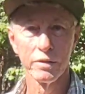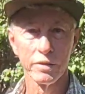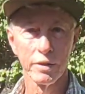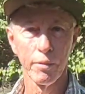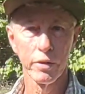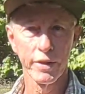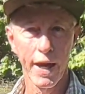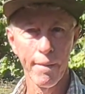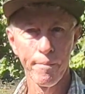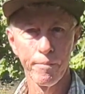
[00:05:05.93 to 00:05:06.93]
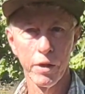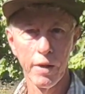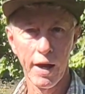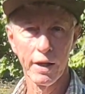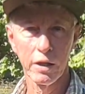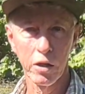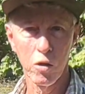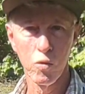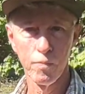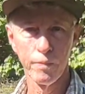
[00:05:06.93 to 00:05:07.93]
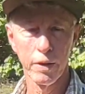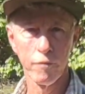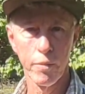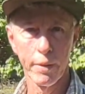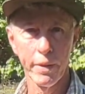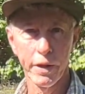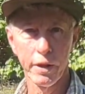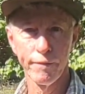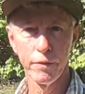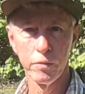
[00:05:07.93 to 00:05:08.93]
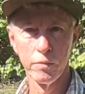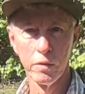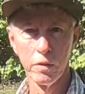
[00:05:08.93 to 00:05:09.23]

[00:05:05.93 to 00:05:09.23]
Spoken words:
some other time, but I gotta go. Everybody be careful.